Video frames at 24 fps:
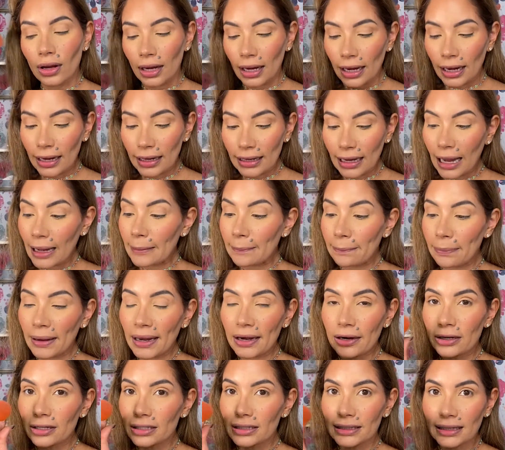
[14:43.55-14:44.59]
And I
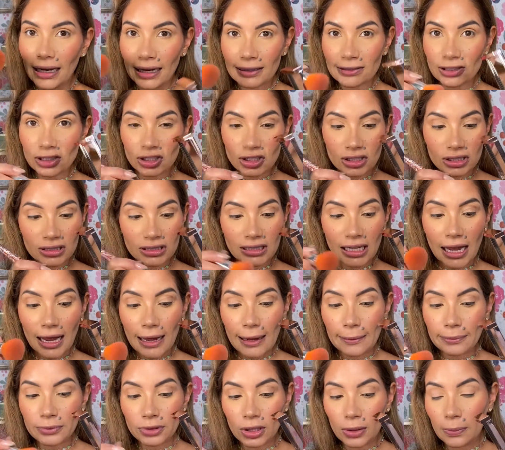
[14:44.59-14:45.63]
just
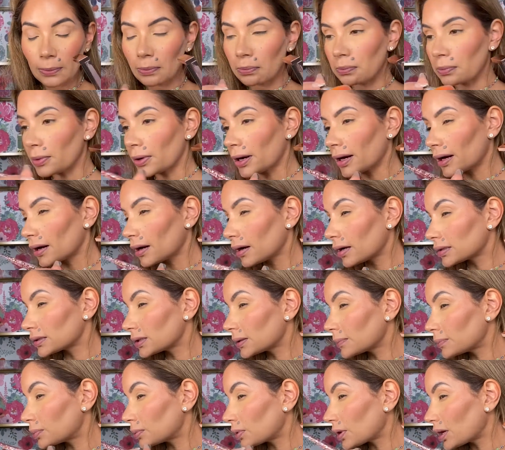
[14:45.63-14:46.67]
tapped
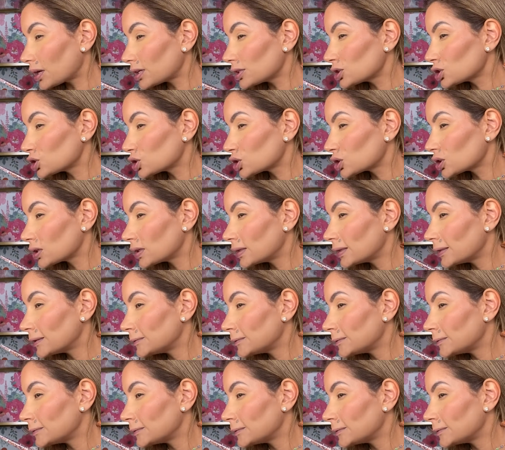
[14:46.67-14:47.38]
the brush